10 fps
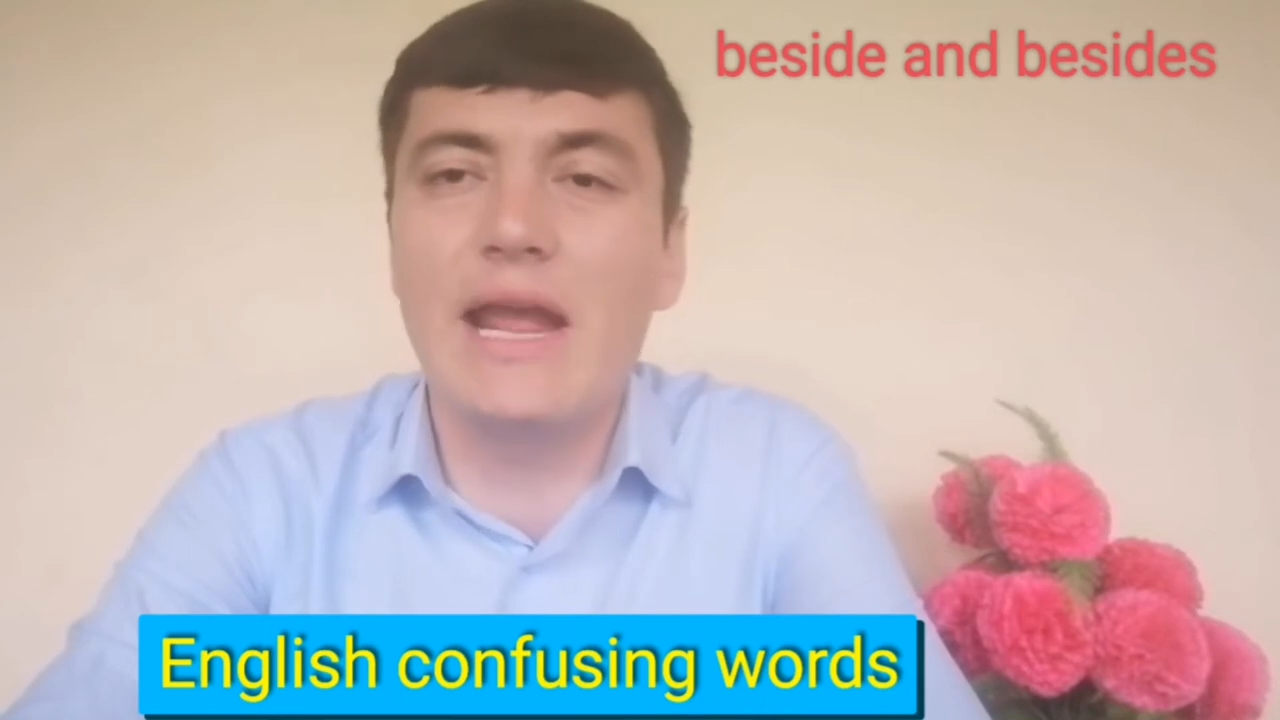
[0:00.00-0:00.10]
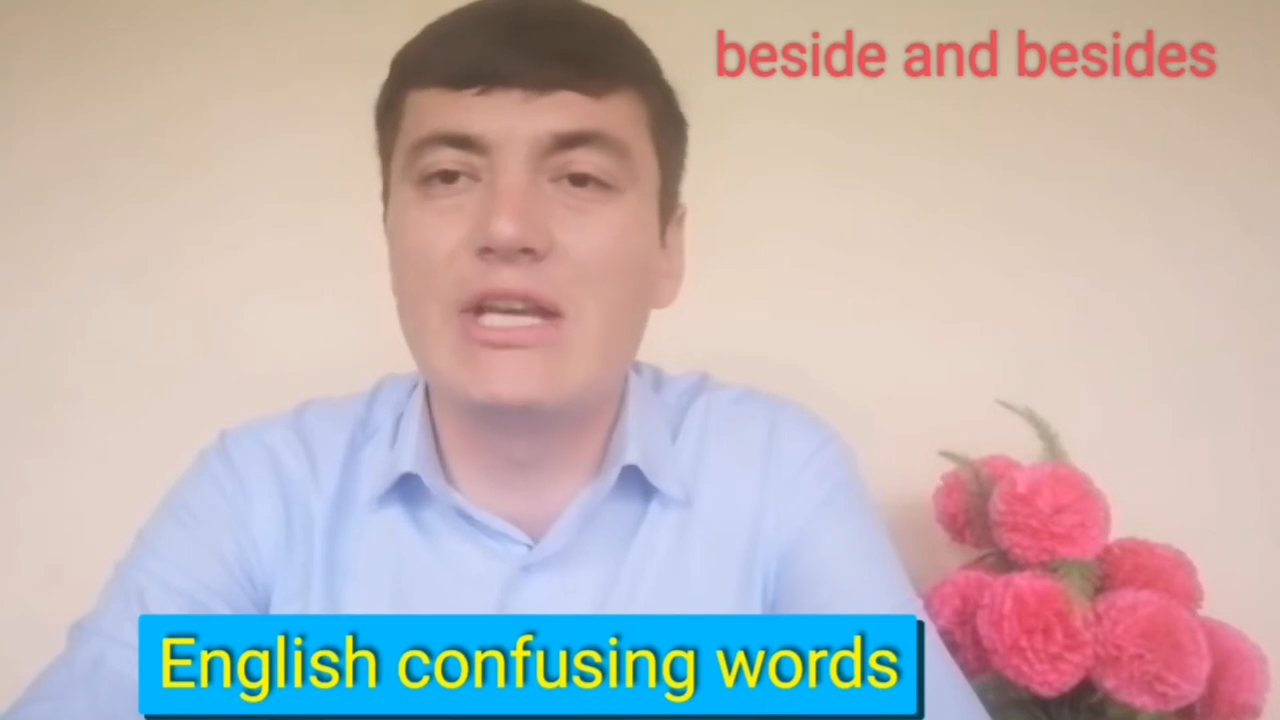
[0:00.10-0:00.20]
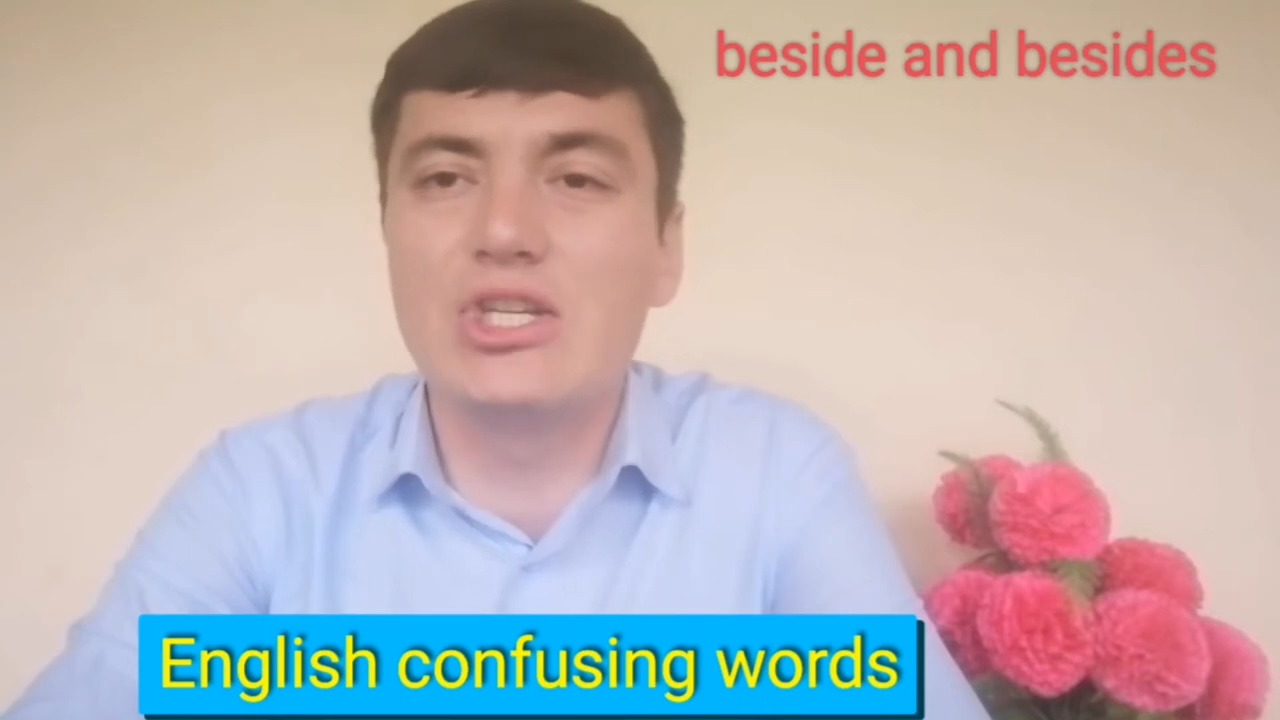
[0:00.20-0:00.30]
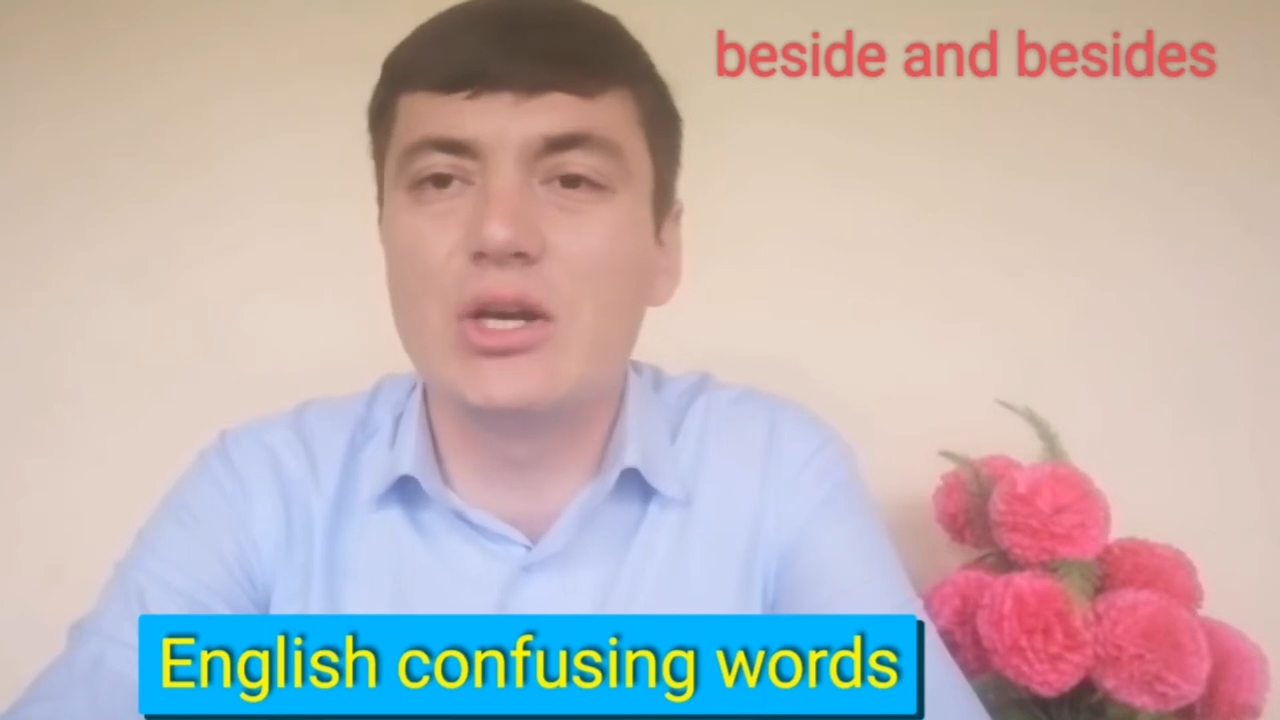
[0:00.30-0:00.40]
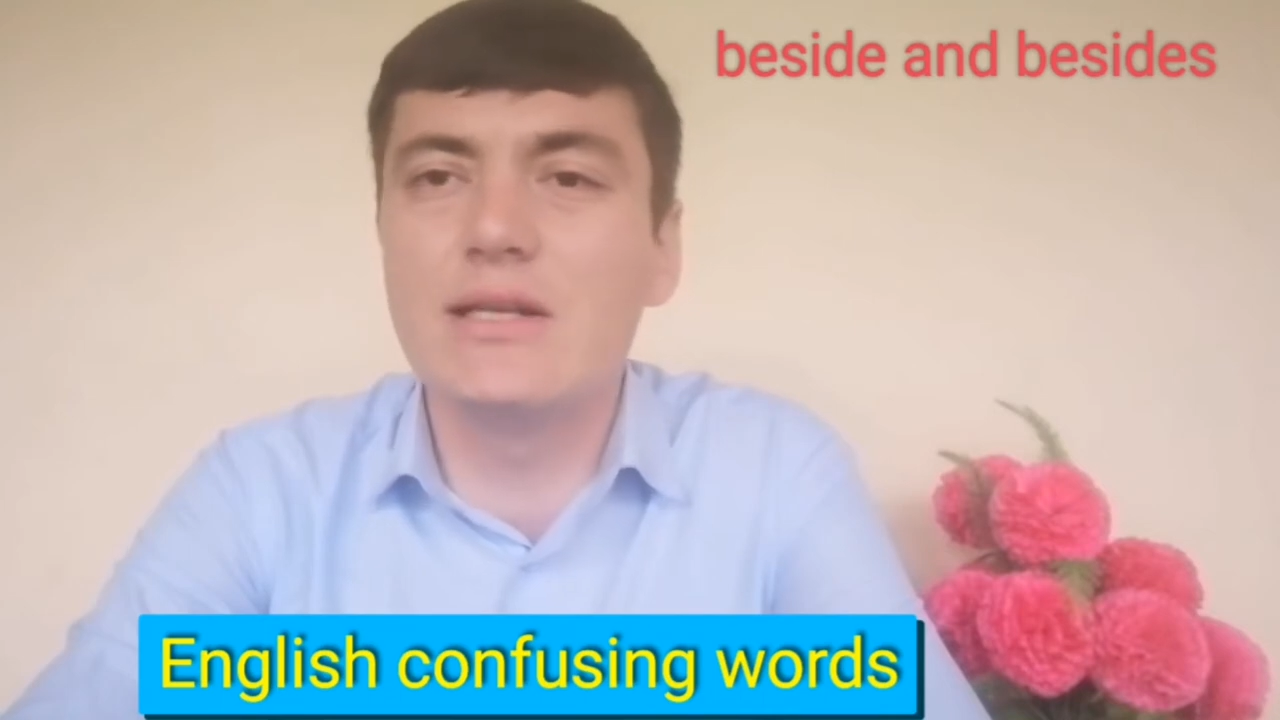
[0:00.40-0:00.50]
and
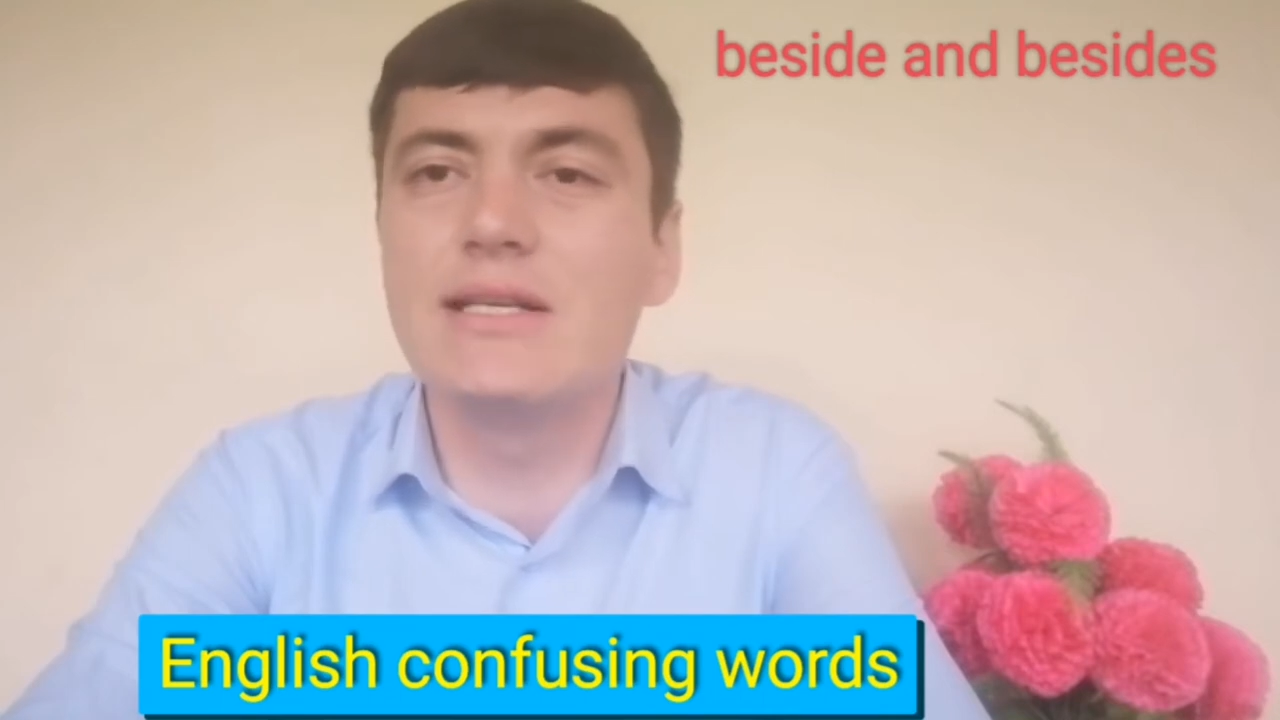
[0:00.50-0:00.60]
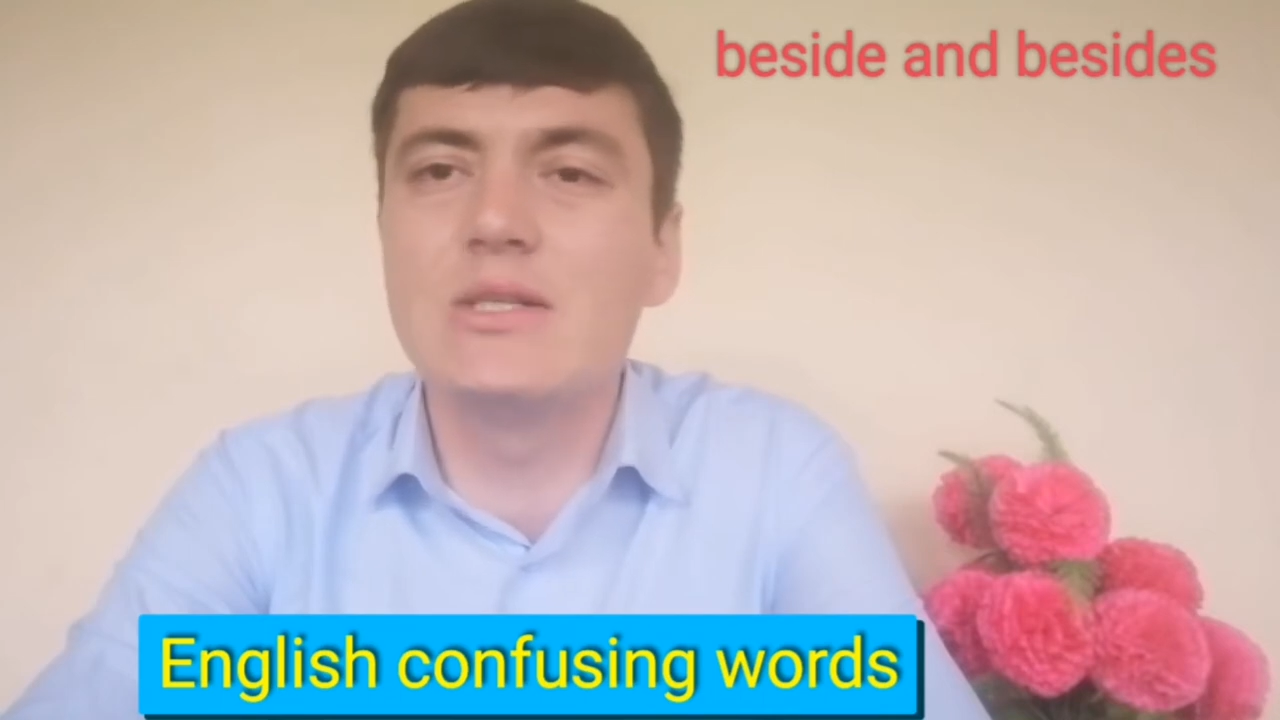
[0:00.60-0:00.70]
share this